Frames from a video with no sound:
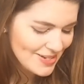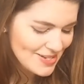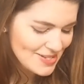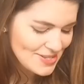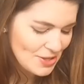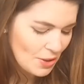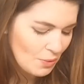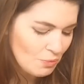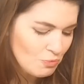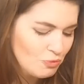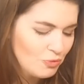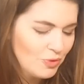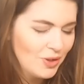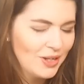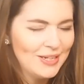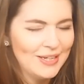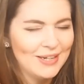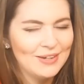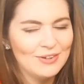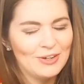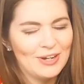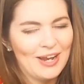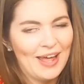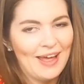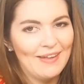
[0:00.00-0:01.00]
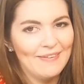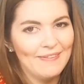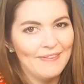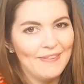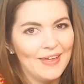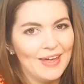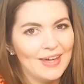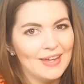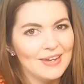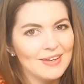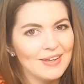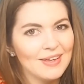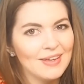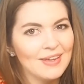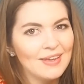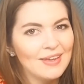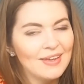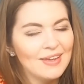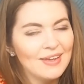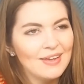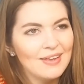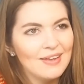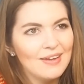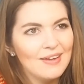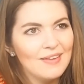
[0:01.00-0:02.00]
So I'm really glad
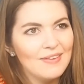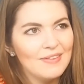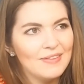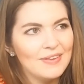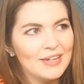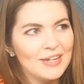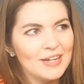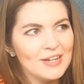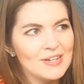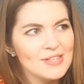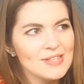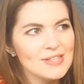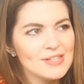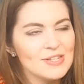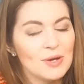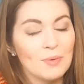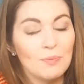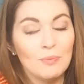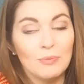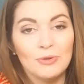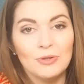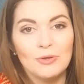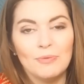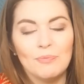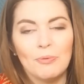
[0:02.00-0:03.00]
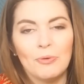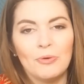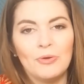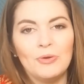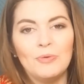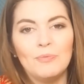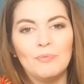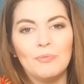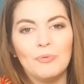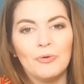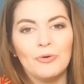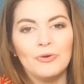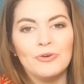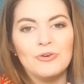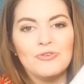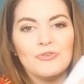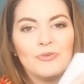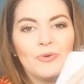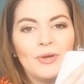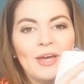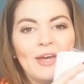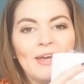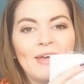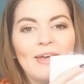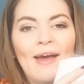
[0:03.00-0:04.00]
that I stumbled upon
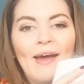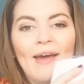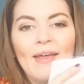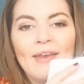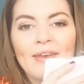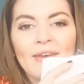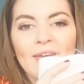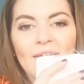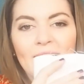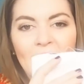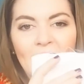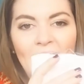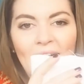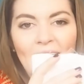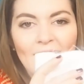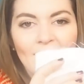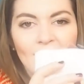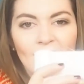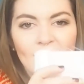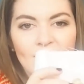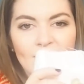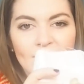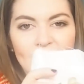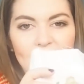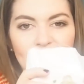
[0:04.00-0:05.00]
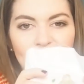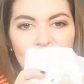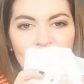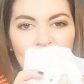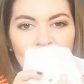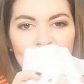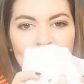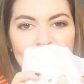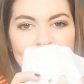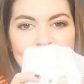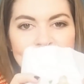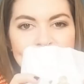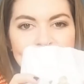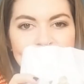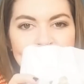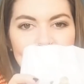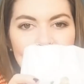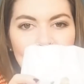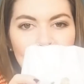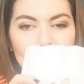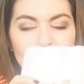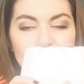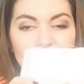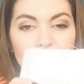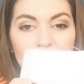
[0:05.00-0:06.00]
embroidery again. I haven't done it since I
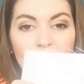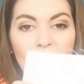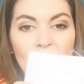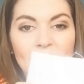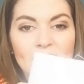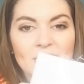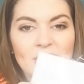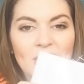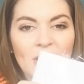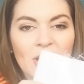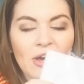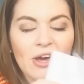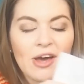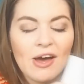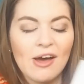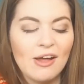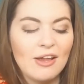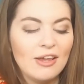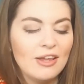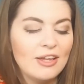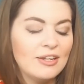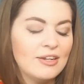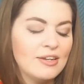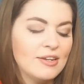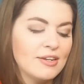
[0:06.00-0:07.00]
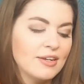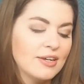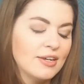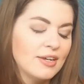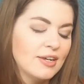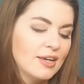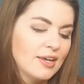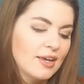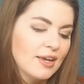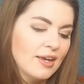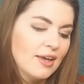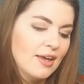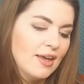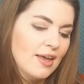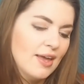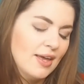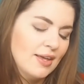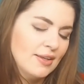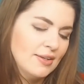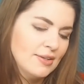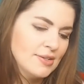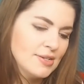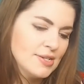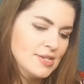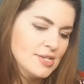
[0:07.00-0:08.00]
was quite a young girl,
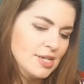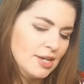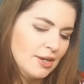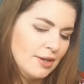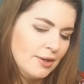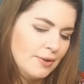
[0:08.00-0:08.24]
and